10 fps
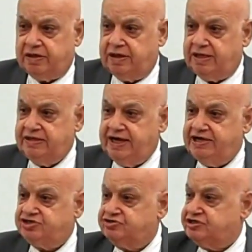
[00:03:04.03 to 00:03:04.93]
that
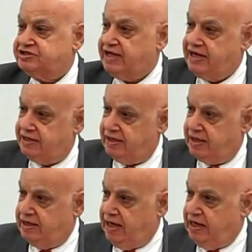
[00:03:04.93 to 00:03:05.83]
nature is static,
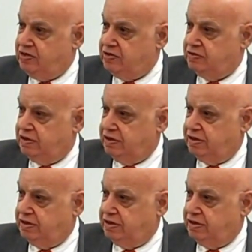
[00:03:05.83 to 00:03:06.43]
and Hegel